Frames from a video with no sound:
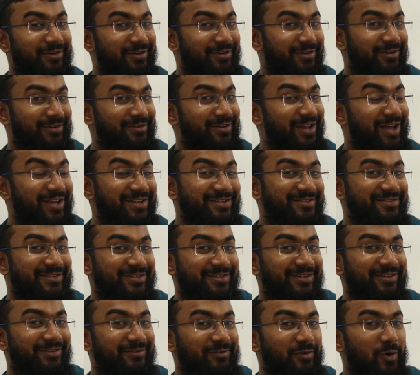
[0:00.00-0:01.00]
recognized
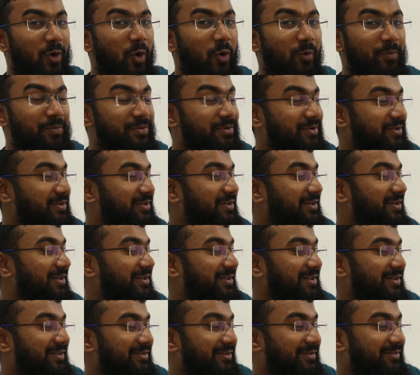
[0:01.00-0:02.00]
and it's open.
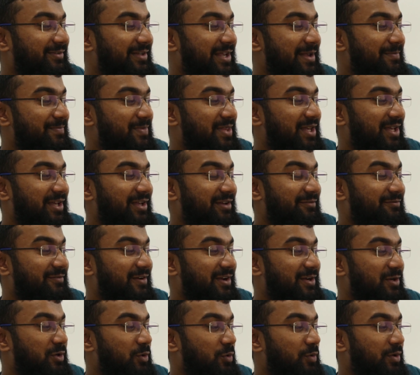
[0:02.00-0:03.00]
The same thing if
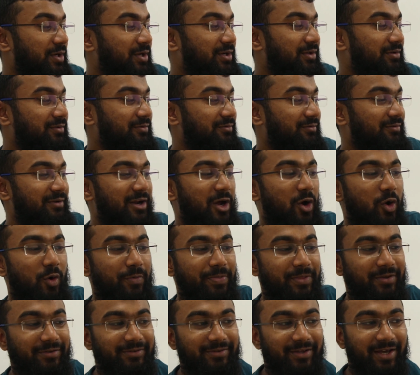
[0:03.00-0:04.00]
I do it now
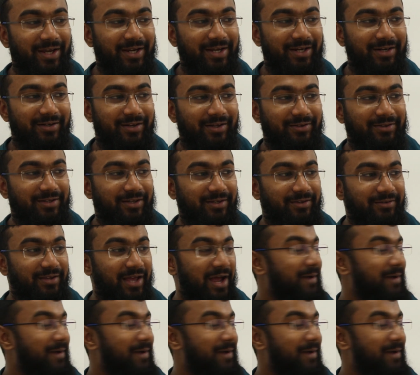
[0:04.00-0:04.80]
on the side, nothing is